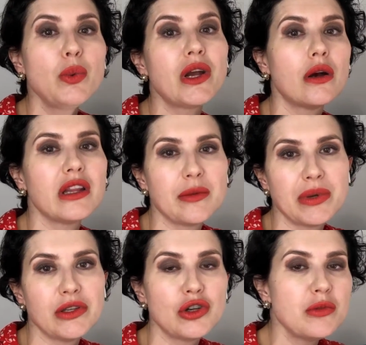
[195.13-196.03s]
We call
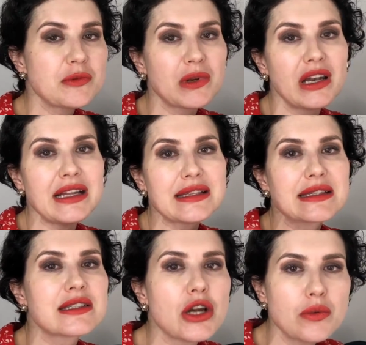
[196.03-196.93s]
epidermis, but
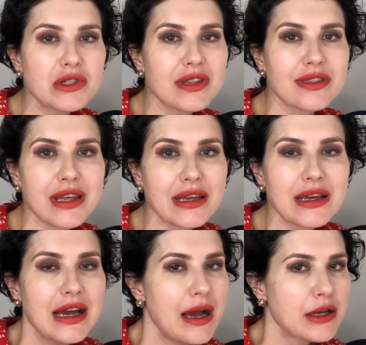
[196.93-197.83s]
let's don't
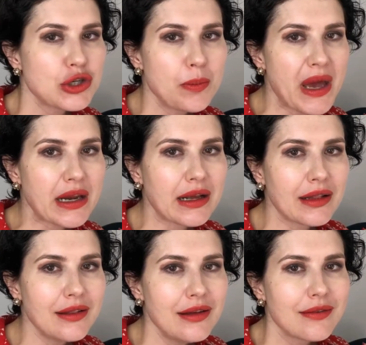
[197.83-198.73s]
think too
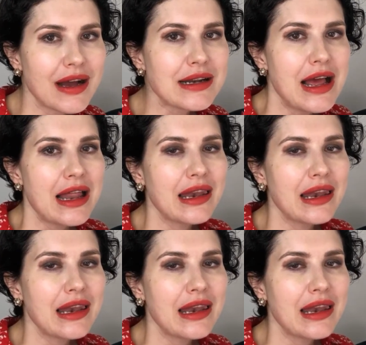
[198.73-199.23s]
medical, right?